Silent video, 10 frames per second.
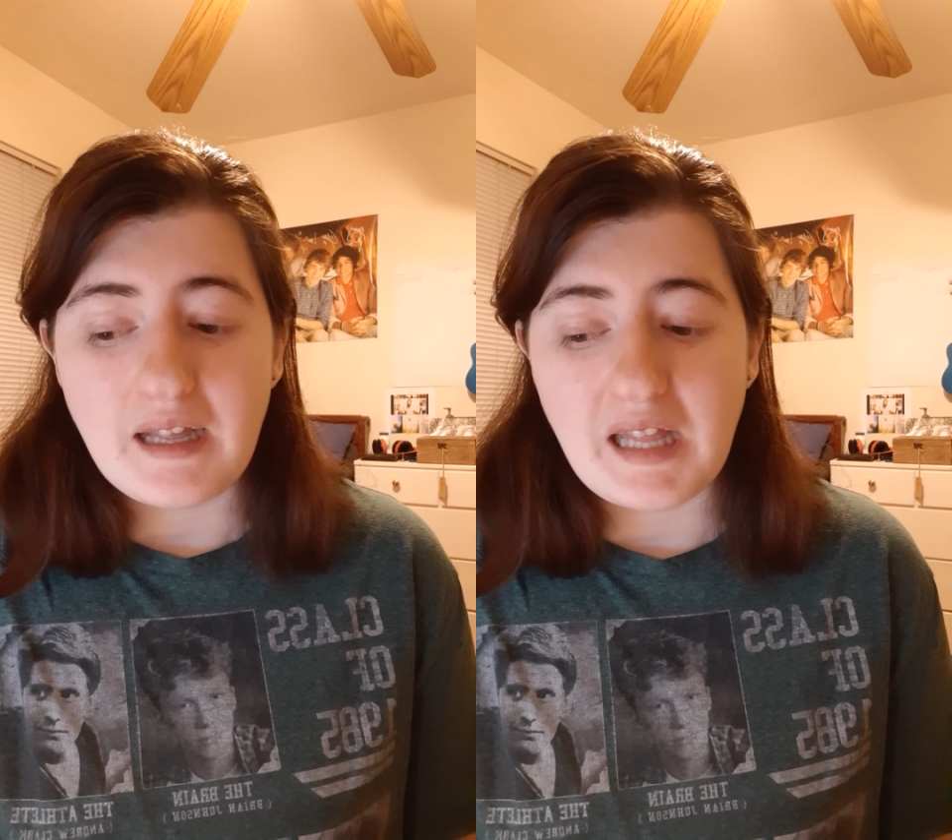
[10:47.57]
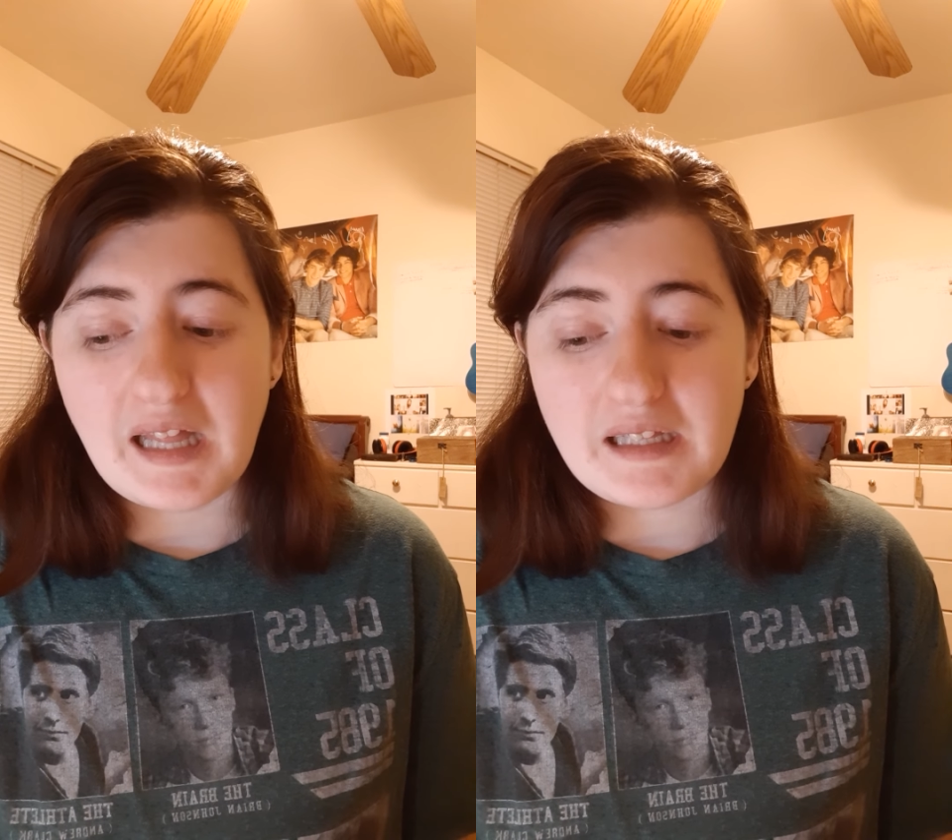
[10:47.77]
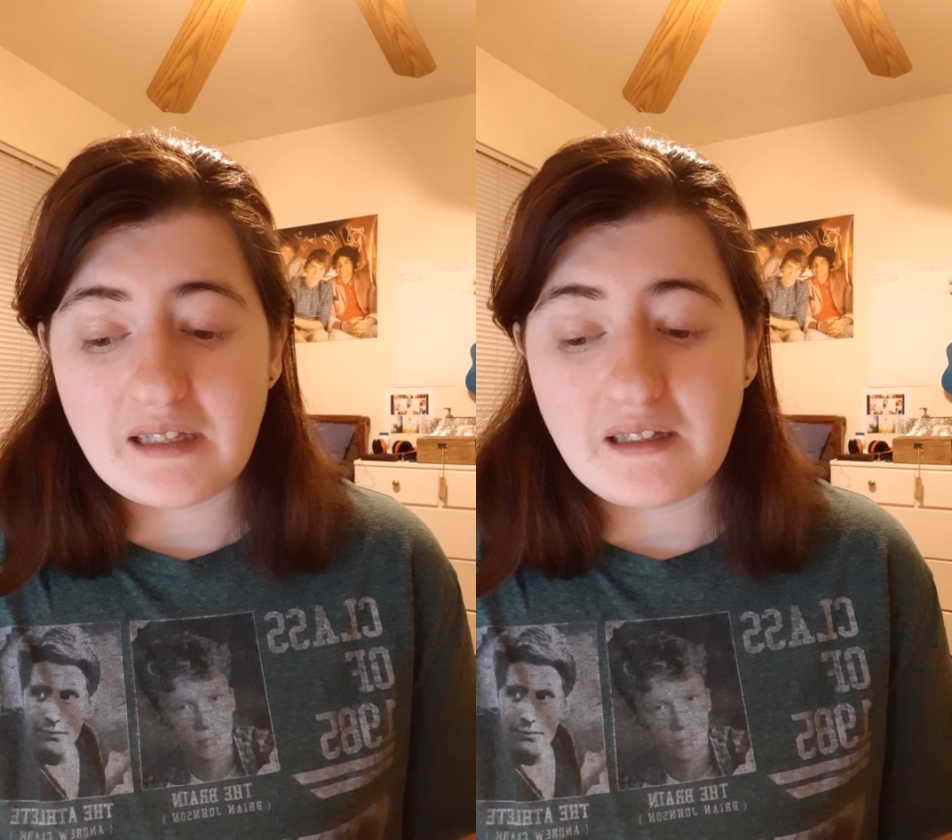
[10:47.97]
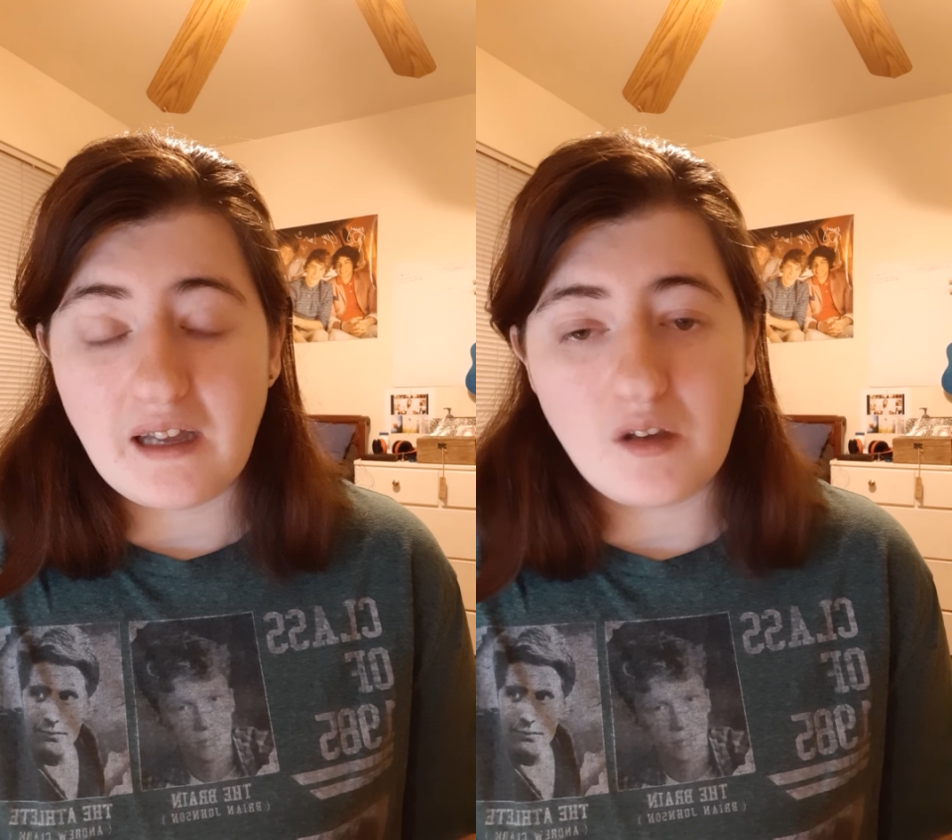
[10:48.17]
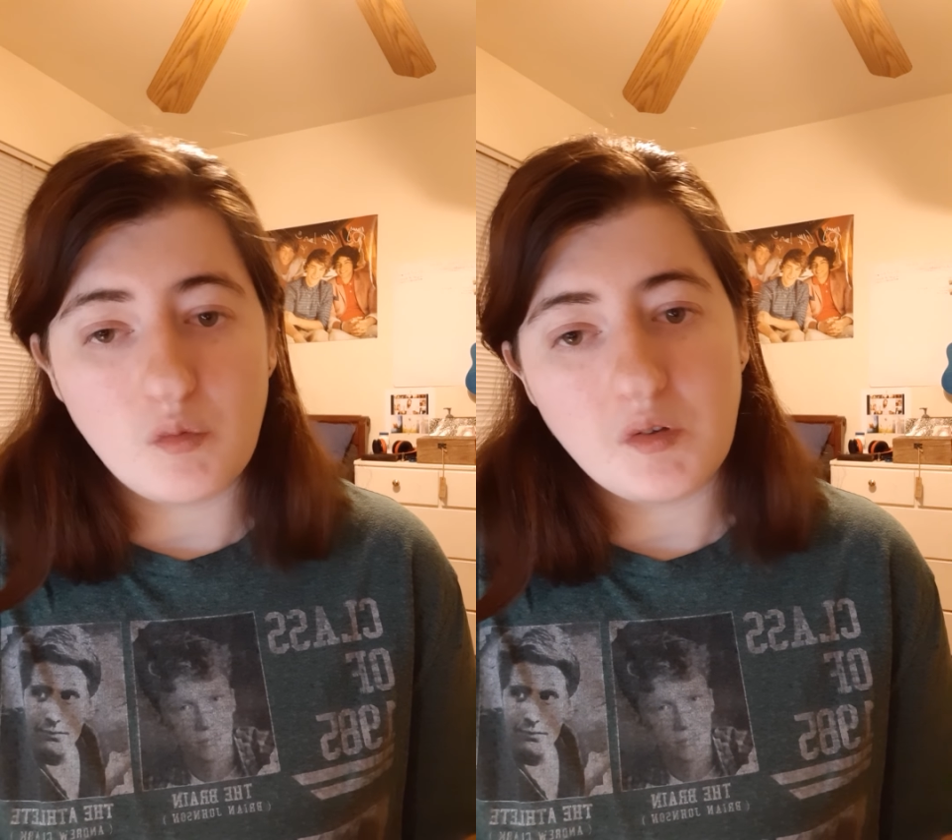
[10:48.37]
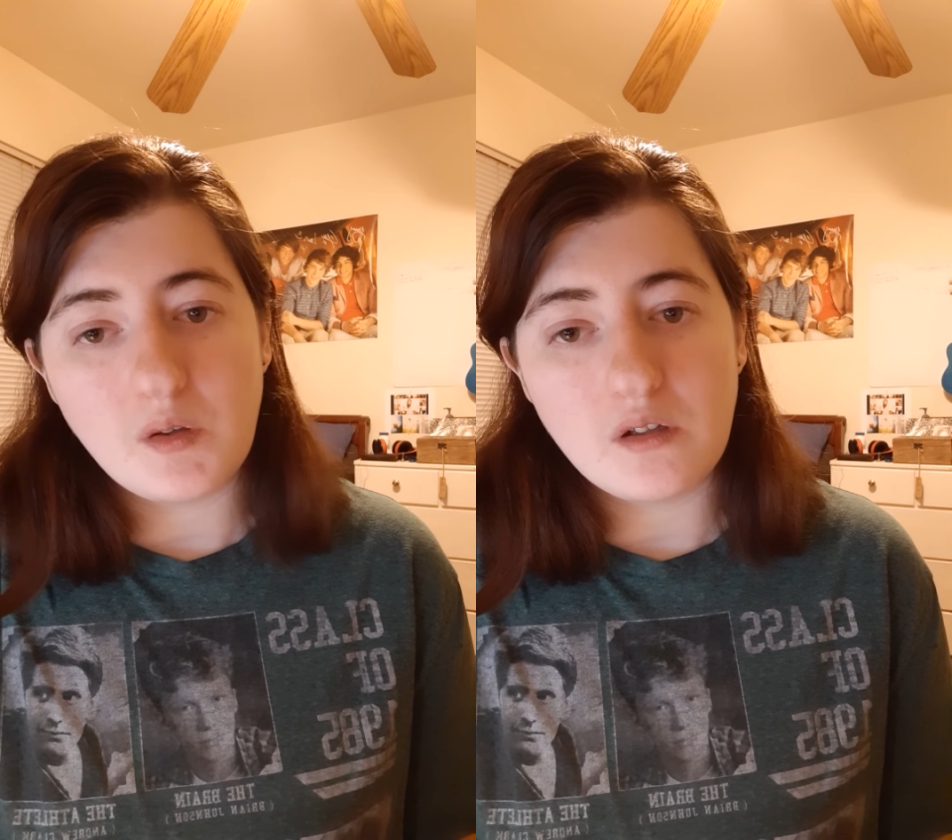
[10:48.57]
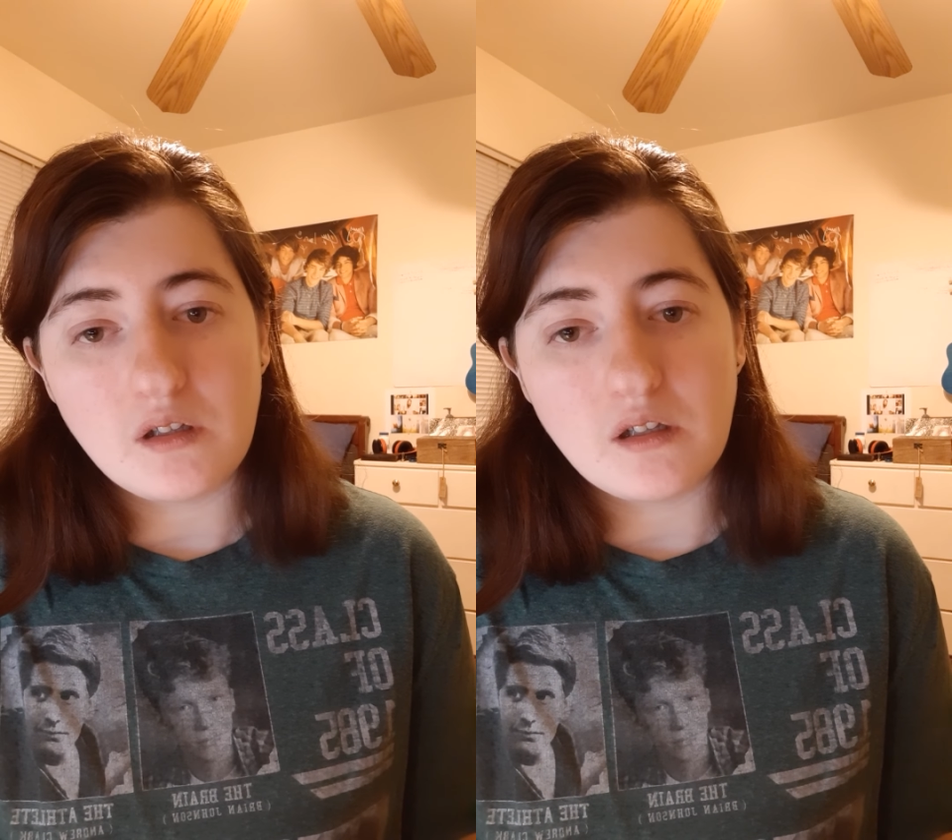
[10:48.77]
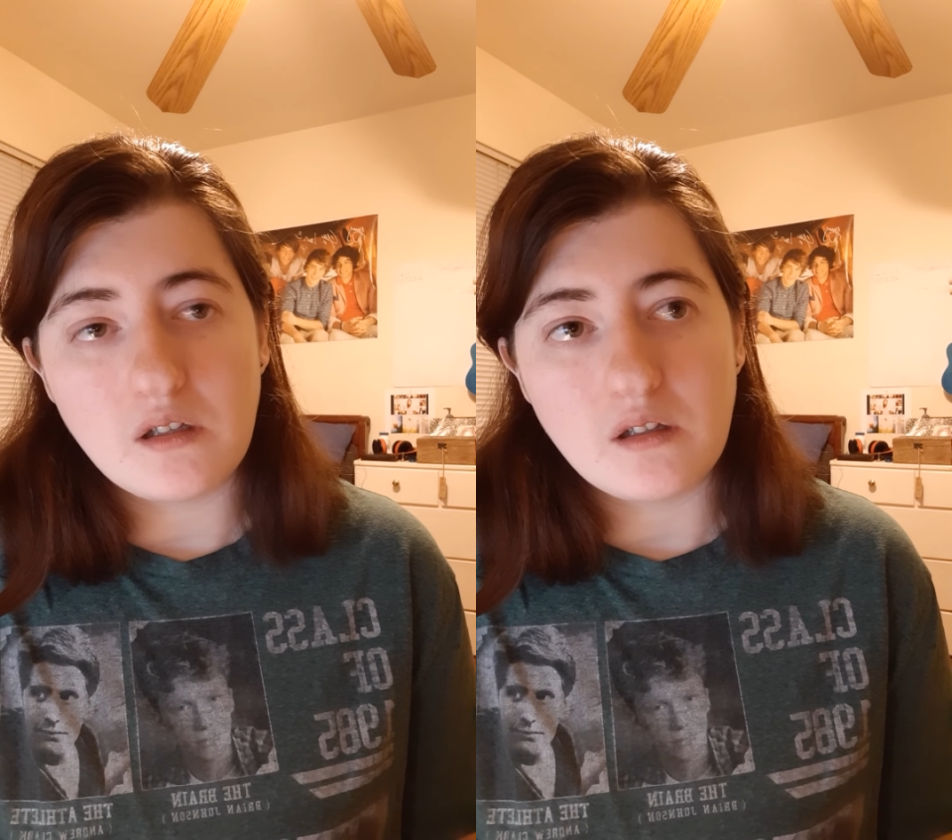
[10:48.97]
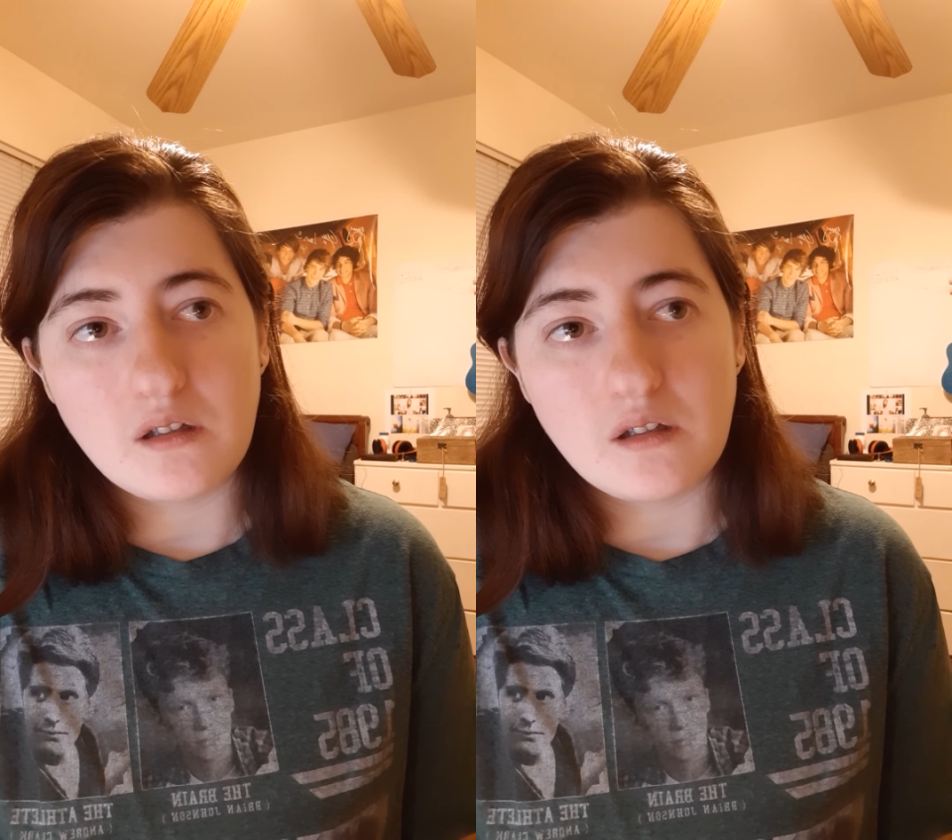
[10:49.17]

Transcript: and I will